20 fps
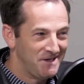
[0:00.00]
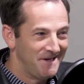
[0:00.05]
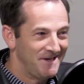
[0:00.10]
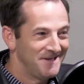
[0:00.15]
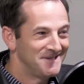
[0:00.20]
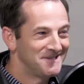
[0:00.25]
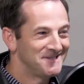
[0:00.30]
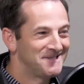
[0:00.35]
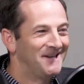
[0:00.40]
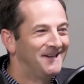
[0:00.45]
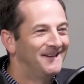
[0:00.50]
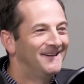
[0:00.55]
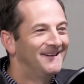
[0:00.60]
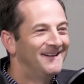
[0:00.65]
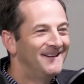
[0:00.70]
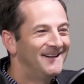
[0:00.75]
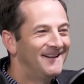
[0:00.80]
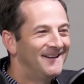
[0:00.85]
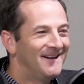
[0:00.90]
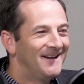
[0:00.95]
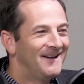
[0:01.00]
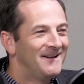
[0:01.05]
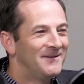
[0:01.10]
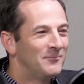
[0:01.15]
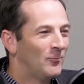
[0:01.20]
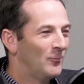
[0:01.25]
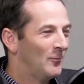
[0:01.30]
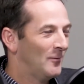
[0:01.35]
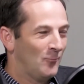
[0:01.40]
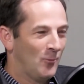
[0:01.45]
is
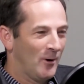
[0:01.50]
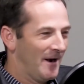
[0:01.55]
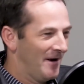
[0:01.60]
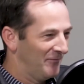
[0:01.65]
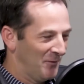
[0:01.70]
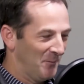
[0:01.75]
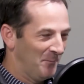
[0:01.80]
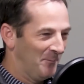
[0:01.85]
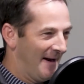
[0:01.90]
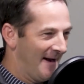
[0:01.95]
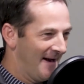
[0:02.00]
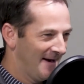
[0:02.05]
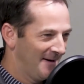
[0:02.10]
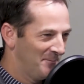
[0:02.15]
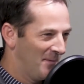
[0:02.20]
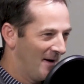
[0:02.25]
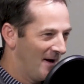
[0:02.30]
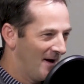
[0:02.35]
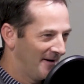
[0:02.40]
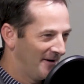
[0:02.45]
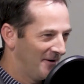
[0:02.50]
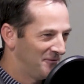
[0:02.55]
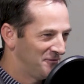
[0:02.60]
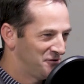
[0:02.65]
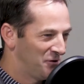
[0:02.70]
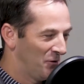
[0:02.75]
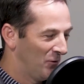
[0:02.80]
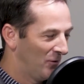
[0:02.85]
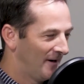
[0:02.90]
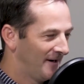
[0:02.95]
whatever band Bono
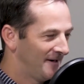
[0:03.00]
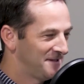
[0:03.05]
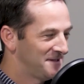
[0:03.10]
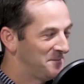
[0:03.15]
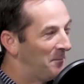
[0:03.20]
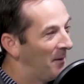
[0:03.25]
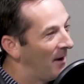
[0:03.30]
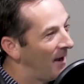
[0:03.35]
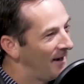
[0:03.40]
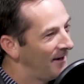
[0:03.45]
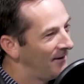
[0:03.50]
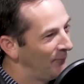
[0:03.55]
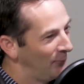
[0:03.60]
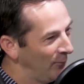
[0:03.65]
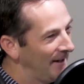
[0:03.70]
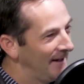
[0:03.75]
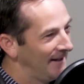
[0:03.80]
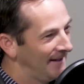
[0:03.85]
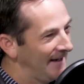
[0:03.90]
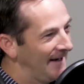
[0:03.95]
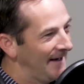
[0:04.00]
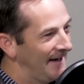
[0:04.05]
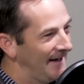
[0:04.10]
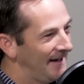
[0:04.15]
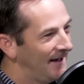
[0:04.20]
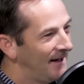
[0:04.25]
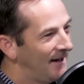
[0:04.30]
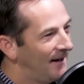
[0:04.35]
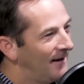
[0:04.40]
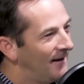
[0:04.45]
joins, but
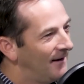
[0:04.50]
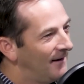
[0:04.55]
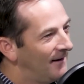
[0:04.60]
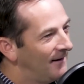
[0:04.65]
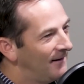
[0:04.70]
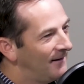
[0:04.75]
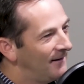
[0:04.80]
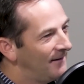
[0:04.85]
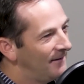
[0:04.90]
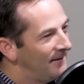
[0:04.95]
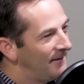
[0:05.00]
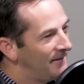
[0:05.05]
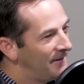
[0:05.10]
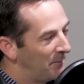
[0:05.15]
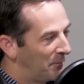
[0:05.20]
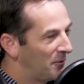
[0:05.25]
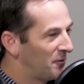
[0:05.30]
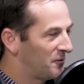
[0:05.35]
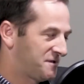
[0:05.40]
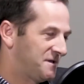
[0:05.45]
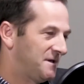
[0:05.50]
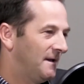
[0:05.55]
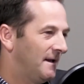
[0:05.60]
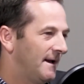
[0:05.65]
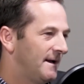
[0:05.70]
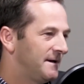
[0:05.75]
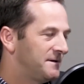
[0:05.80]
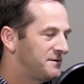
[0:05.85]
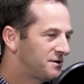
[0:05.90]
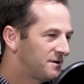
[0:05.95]
really the personal
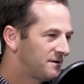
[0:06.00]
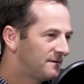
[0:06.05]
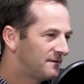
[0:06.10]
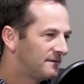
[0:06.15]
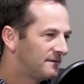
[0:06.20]
edge.